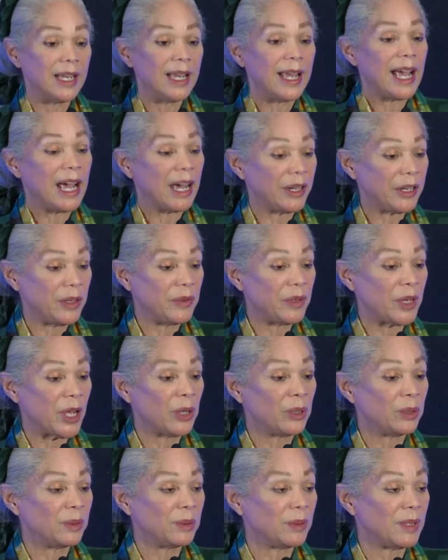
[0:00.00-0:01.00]
How do you
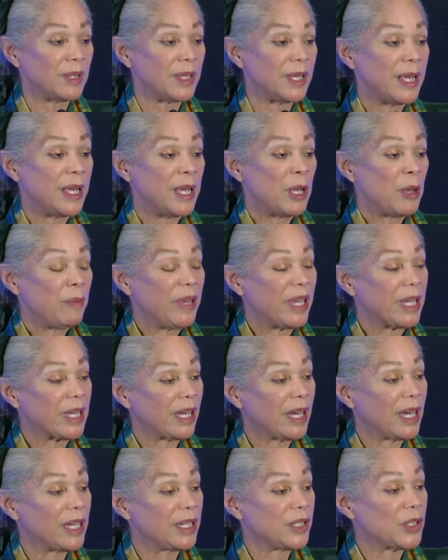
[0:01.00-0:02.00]
know?
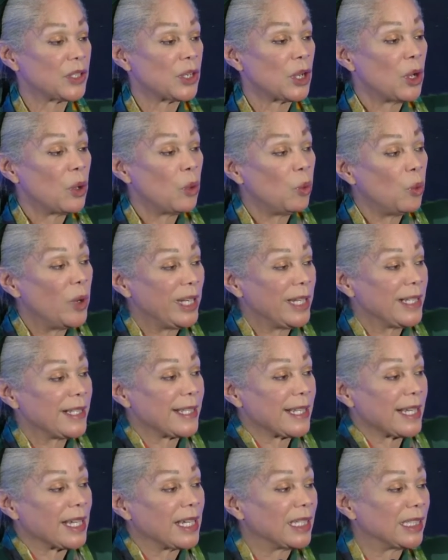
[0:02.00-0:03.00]
Because when it's
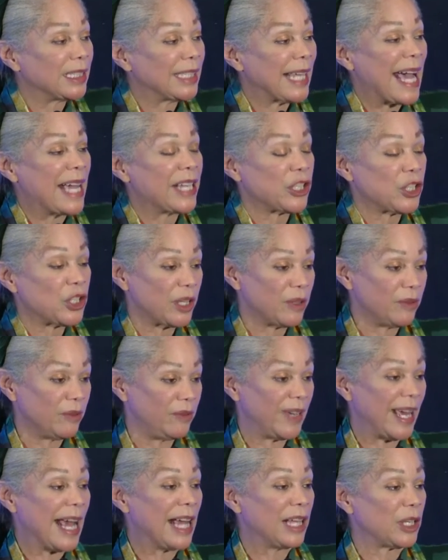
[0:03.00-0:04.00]
a clash of
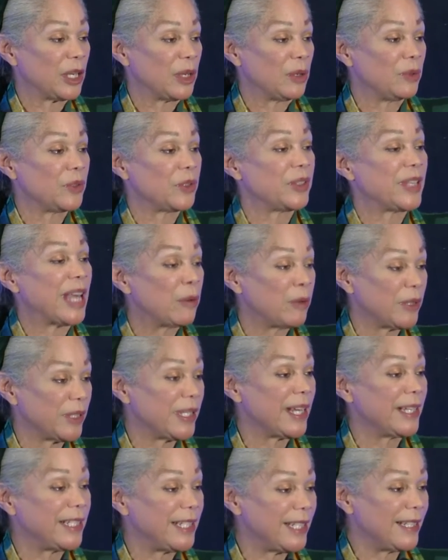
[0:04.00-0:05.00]
values, that was
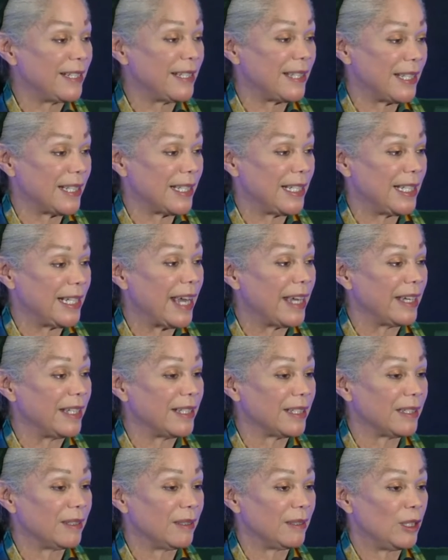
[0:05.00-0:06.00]
1968.
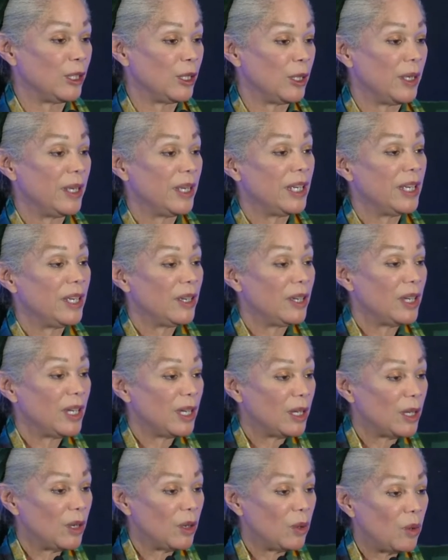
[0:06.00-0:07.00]

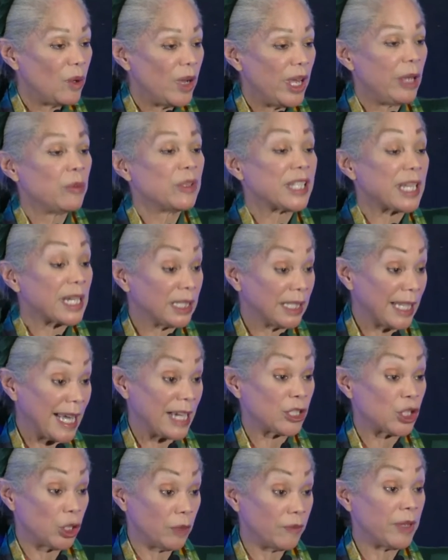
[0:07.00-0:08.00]
It was a
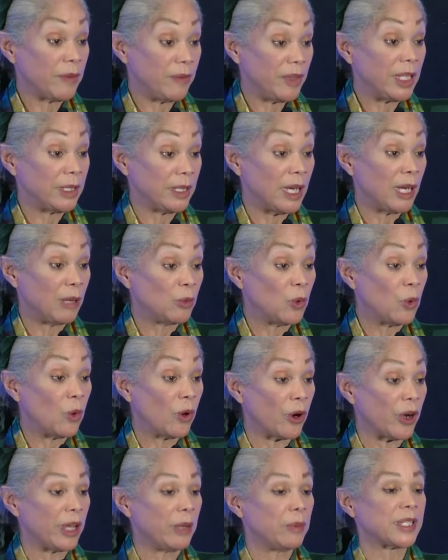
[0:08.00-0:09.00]
clash over the Vietnam
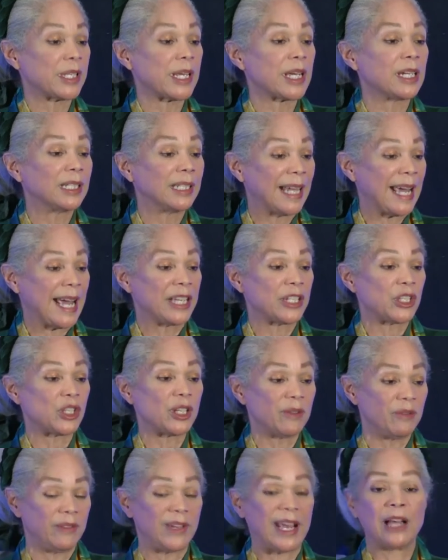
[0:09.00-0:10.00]
War. It was a clash
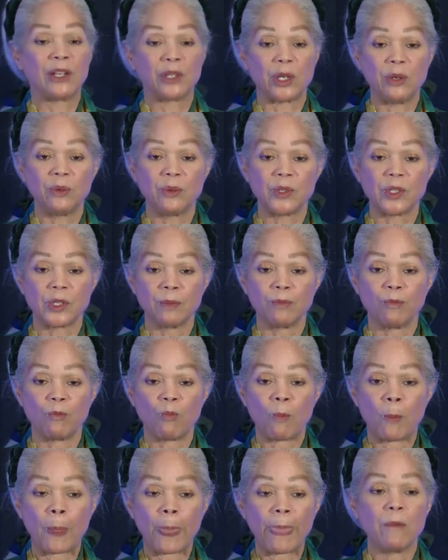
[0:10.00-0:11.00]
of values.
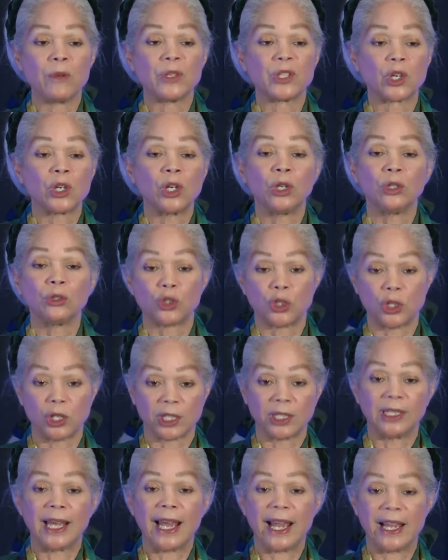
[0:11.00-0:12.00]
It was a culture
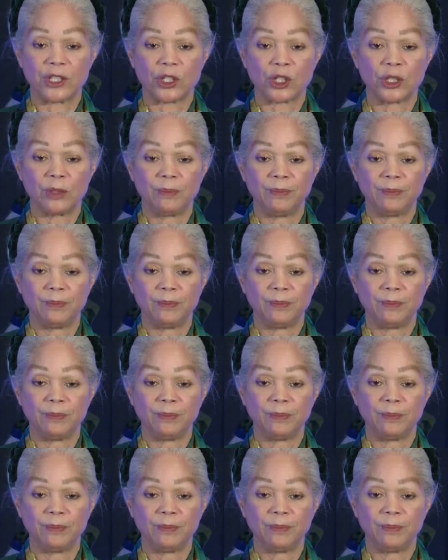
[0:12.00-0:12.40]
clash.